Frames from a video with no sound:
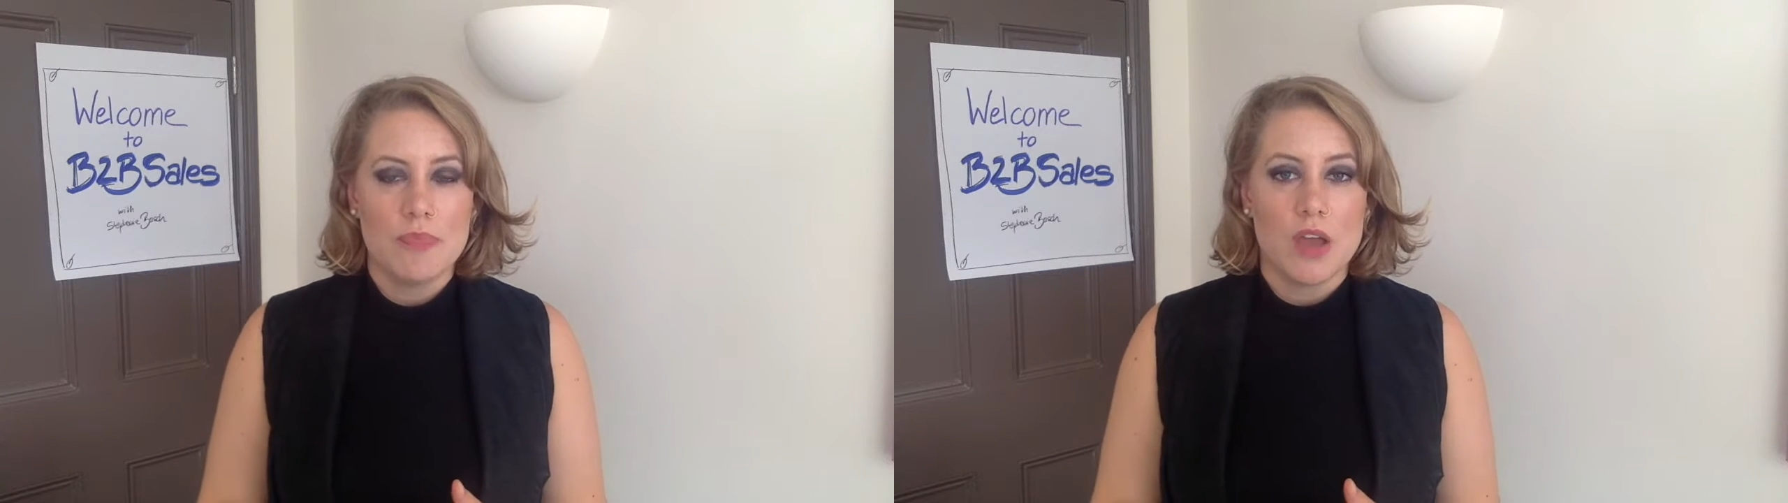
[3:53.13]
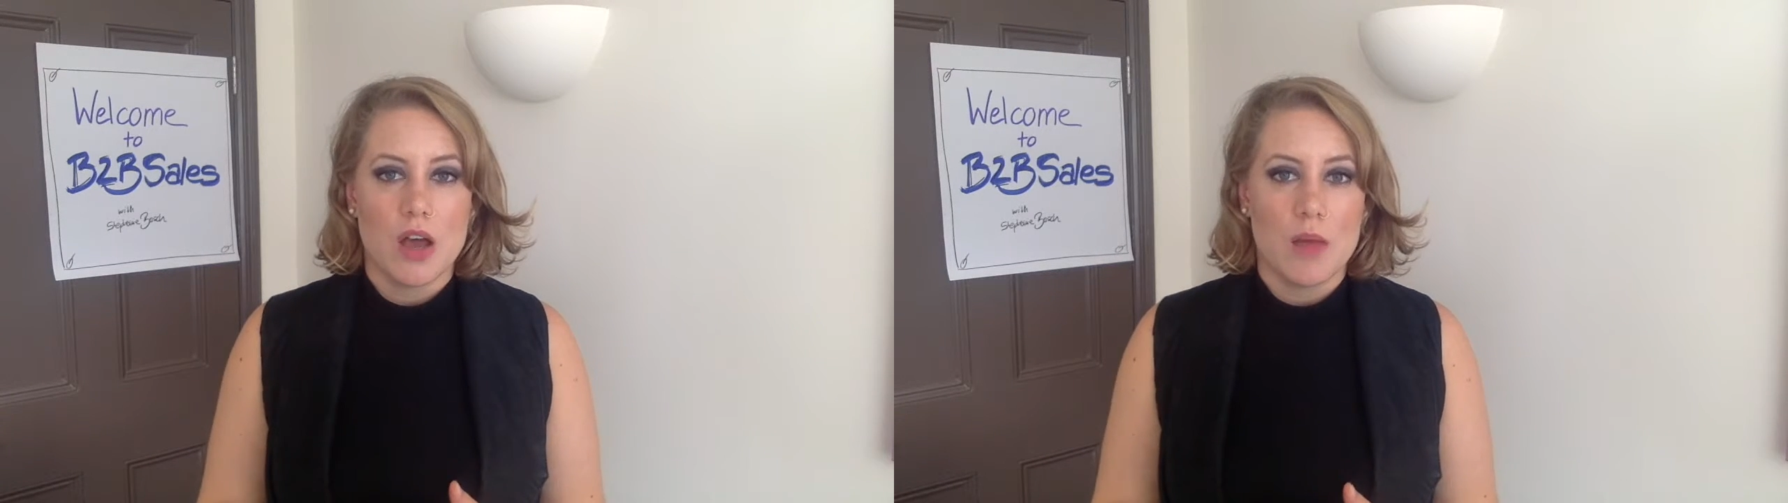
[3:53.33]

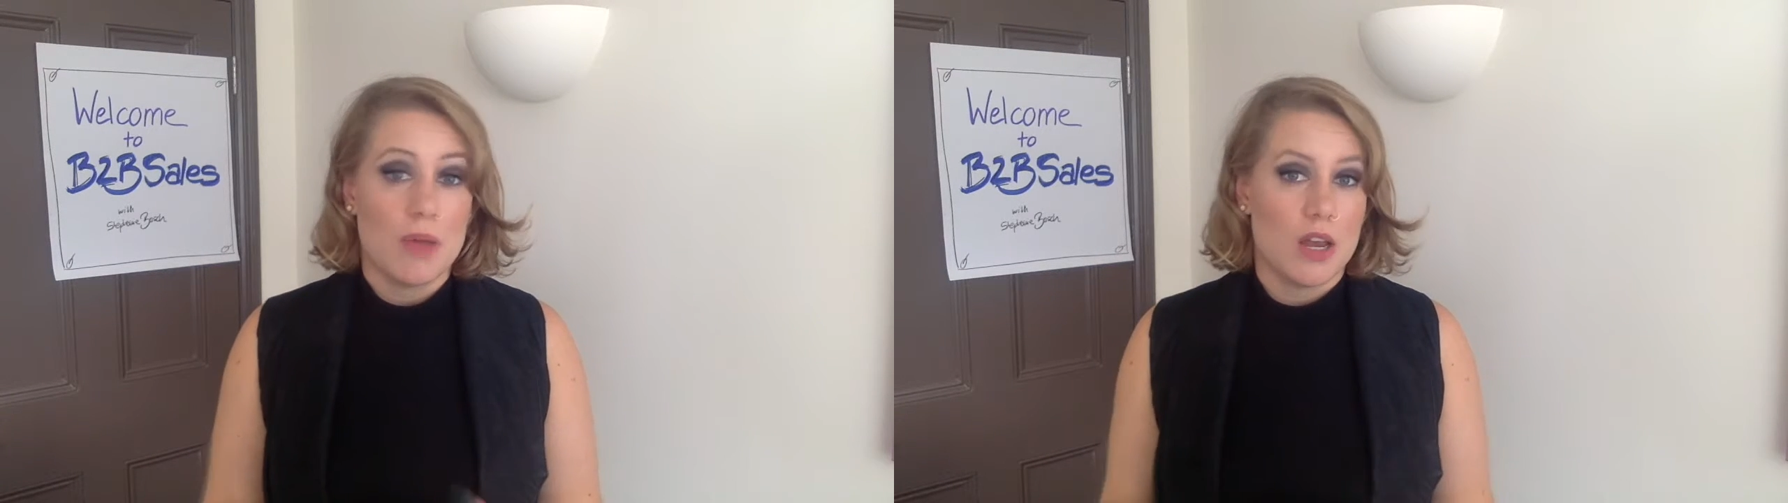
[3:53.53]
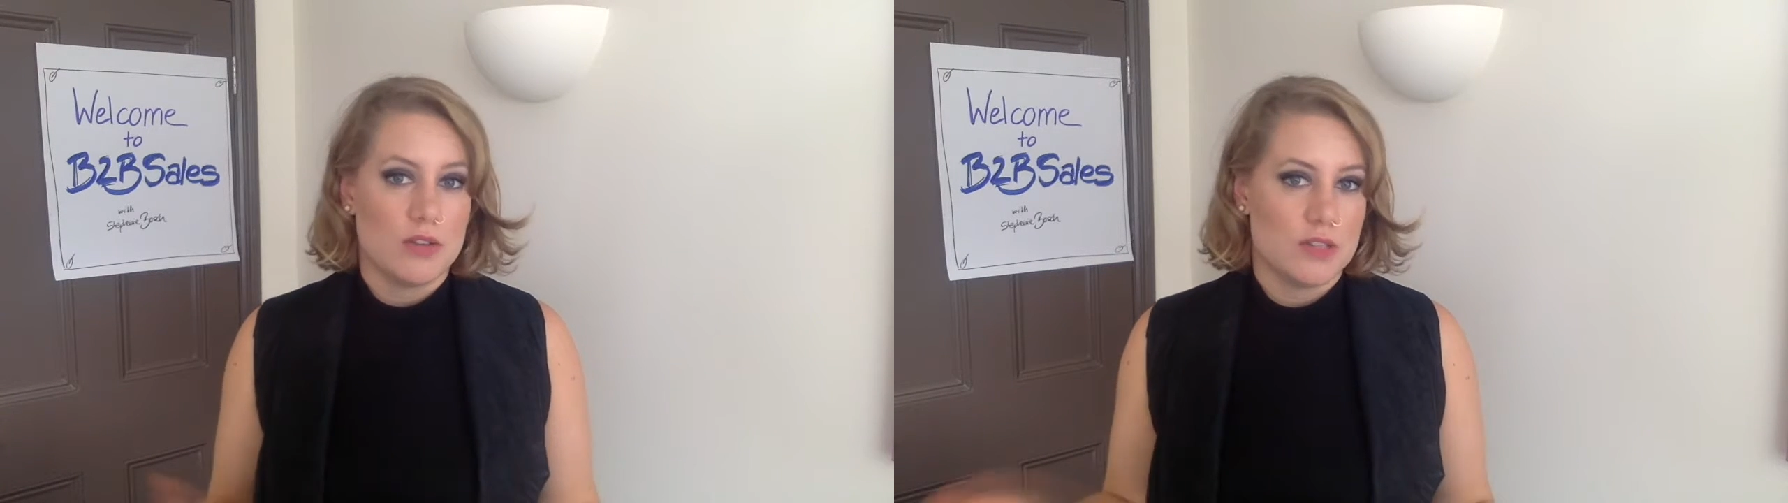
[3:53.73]

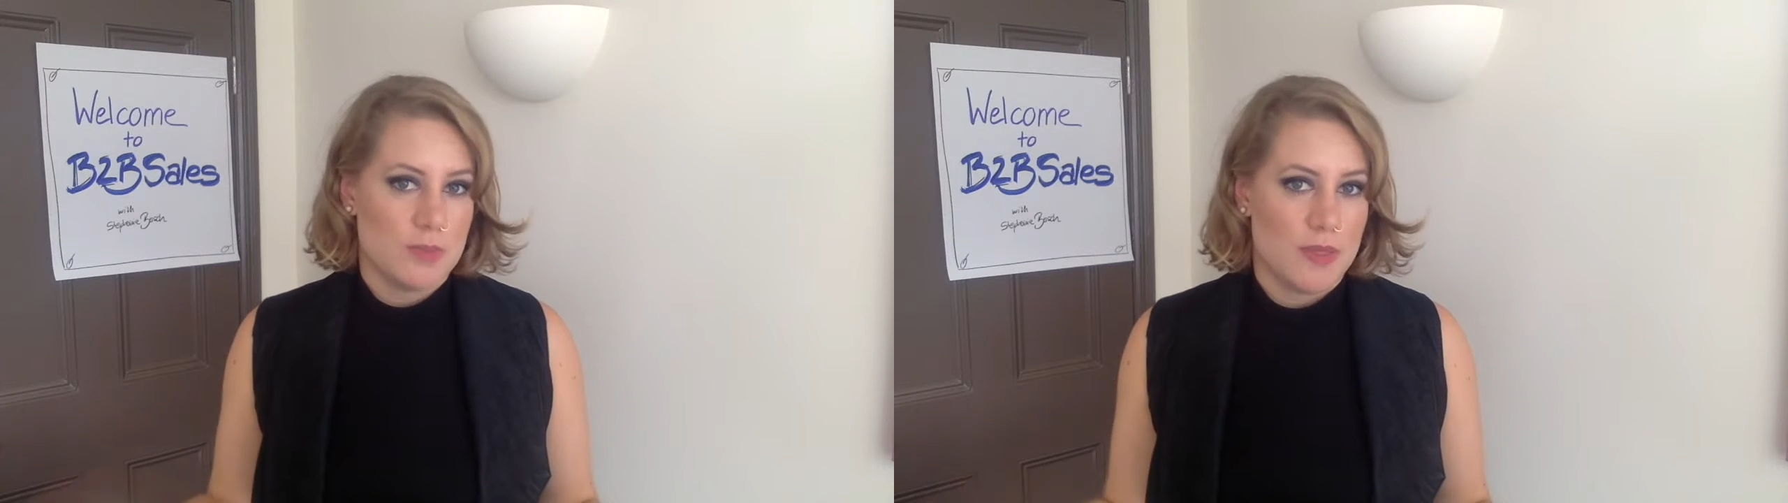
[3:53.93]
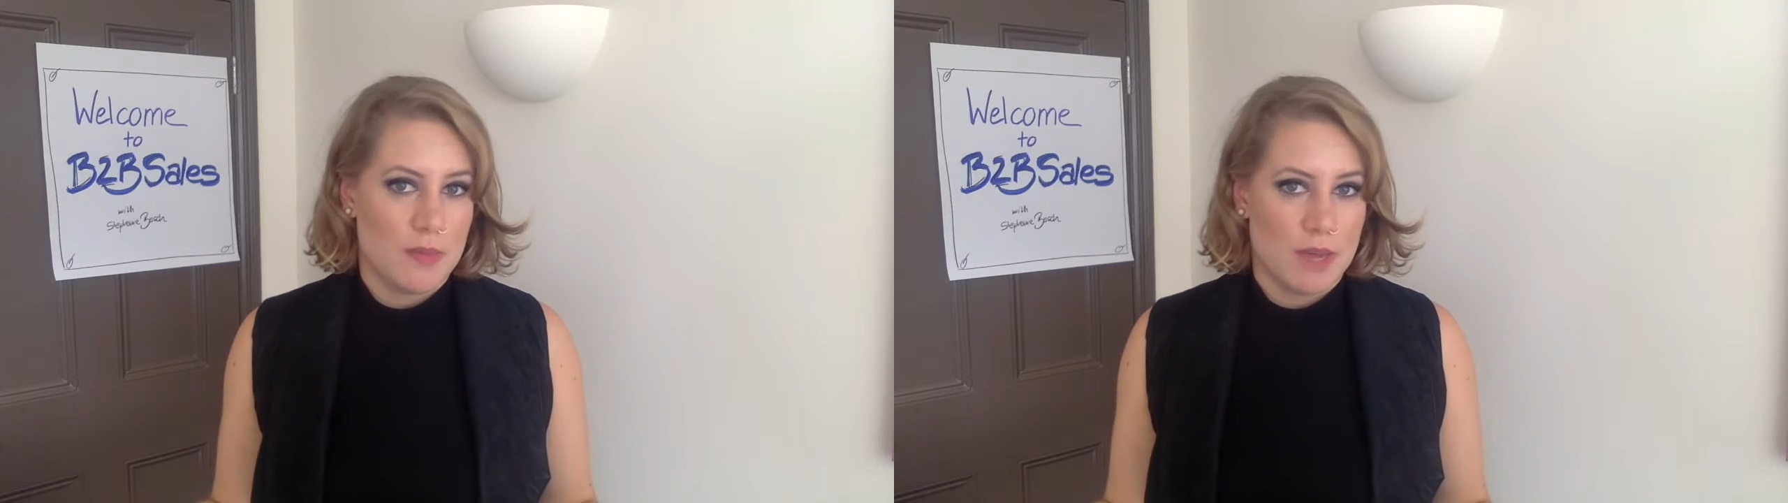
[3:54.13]
allowed to
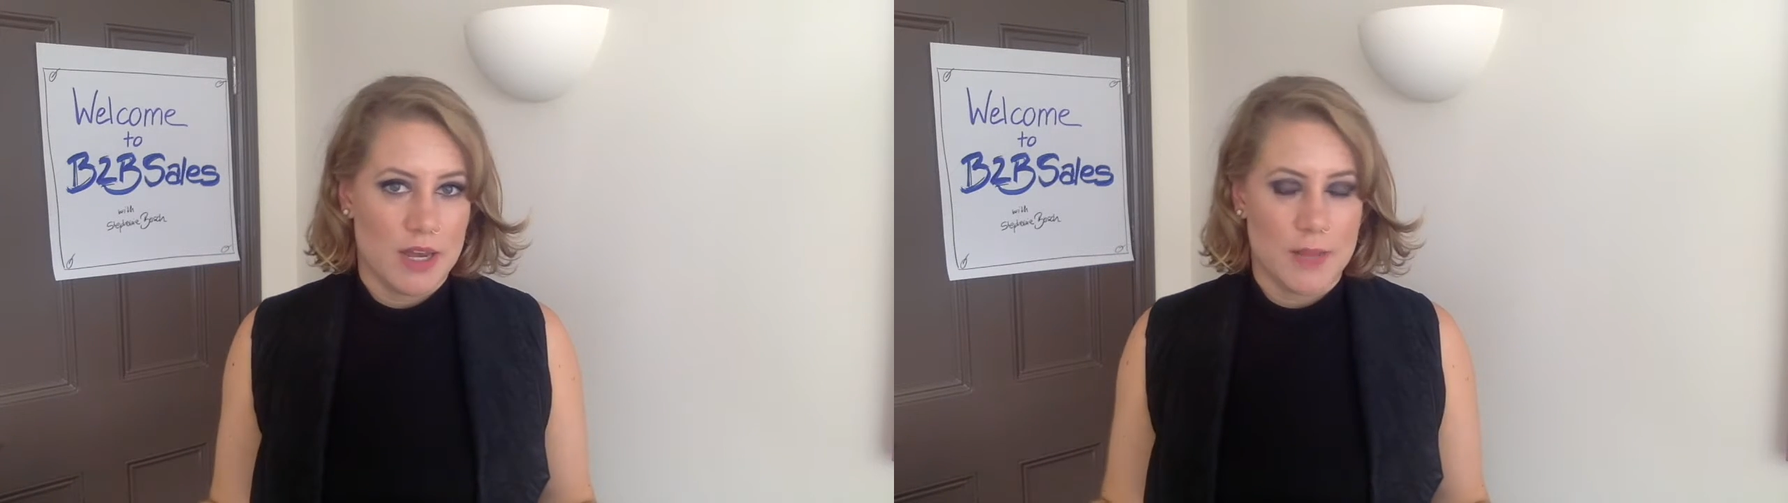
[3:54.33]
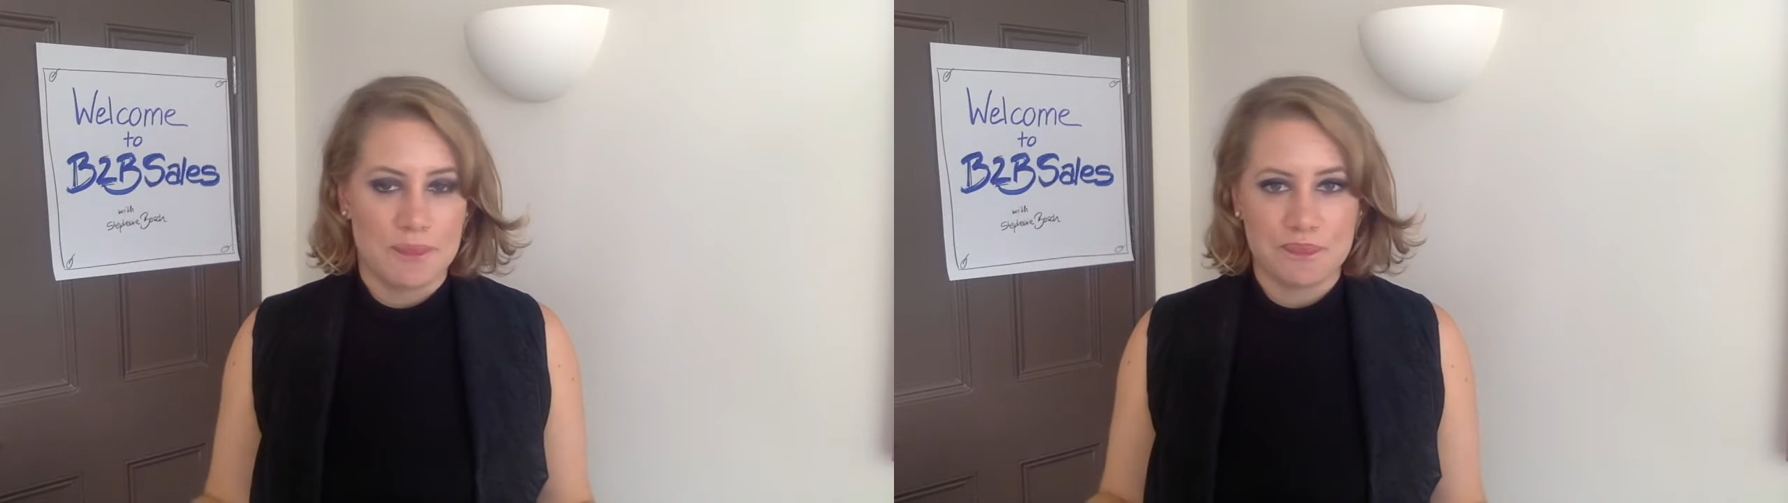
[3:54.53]
spend the money.